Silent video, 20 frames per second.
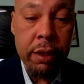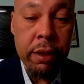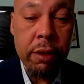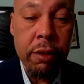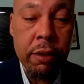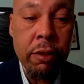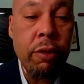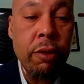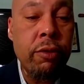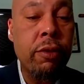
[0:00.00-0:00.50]

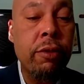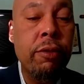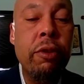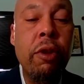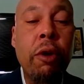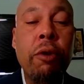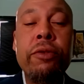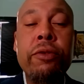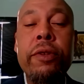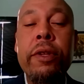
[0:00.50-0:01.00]
Those
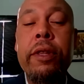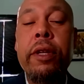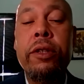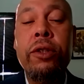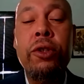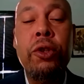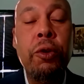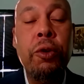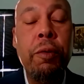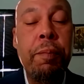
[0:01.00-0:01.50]
are the
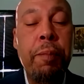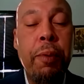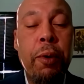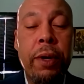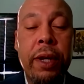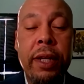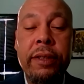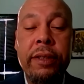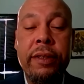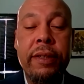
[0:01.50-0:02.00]
two
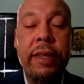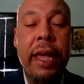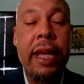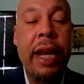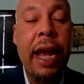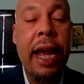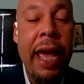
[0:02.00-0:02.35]
points that I